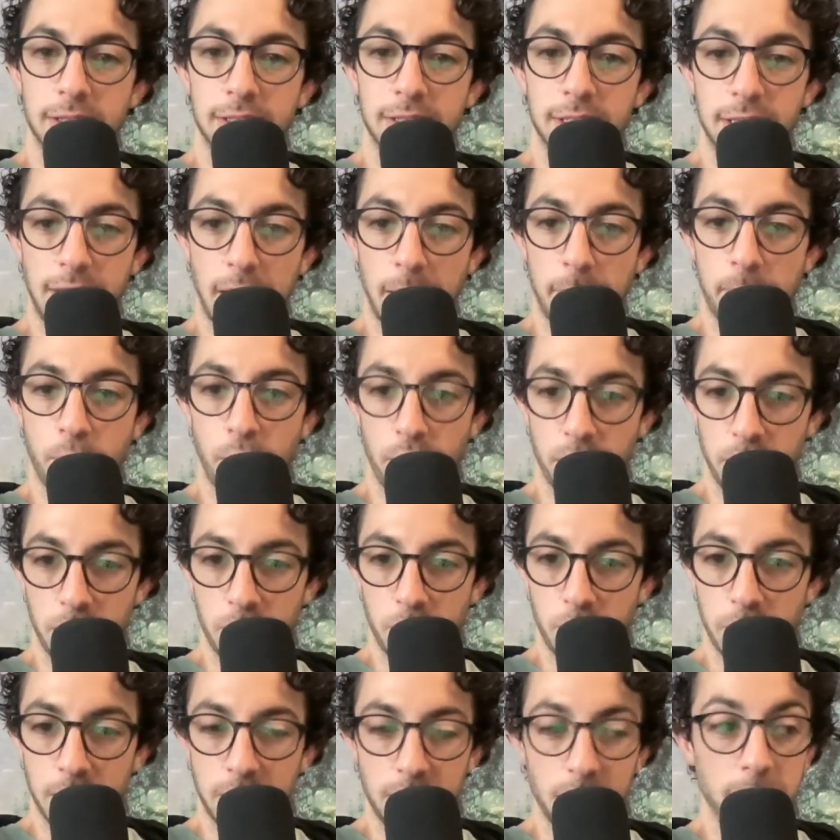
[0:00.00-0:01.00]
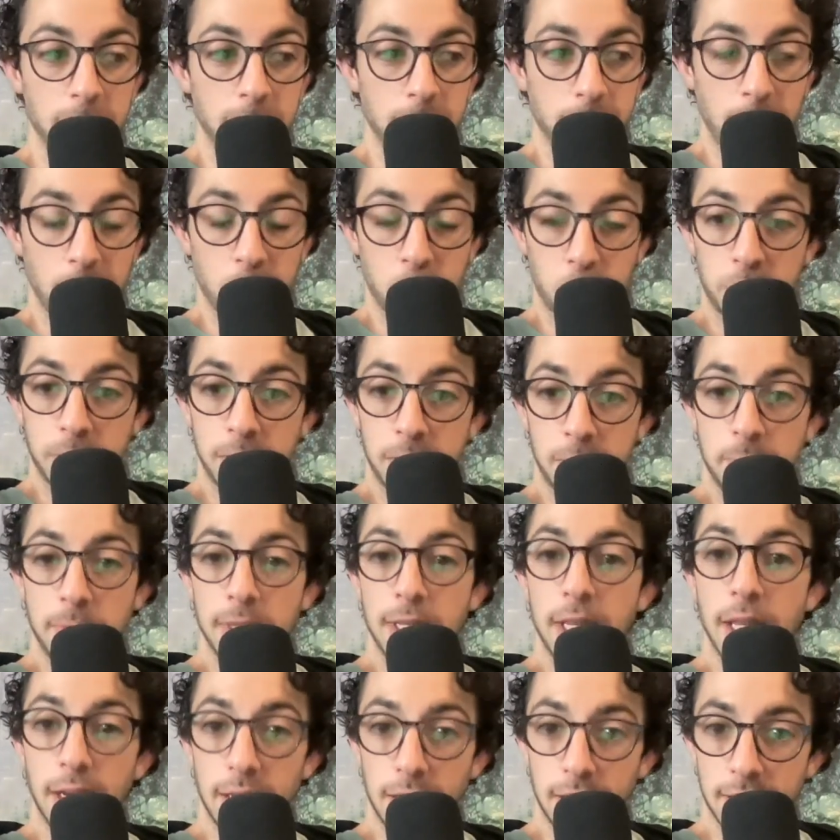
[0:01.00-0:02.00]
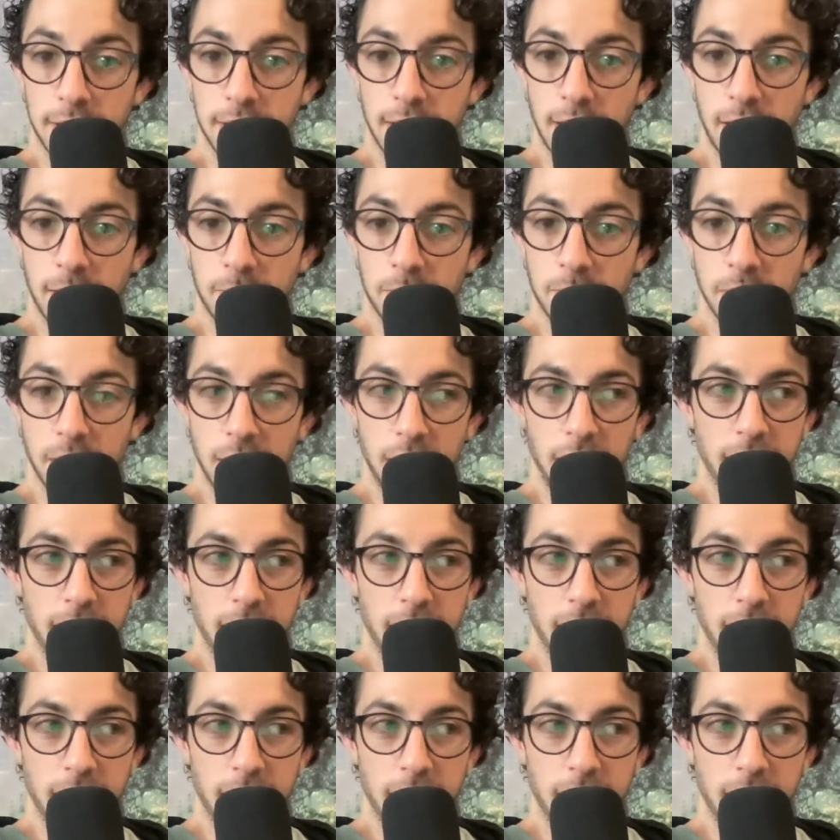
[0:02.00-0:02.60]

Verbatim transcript: did that put you in, especially at the beginning of the game,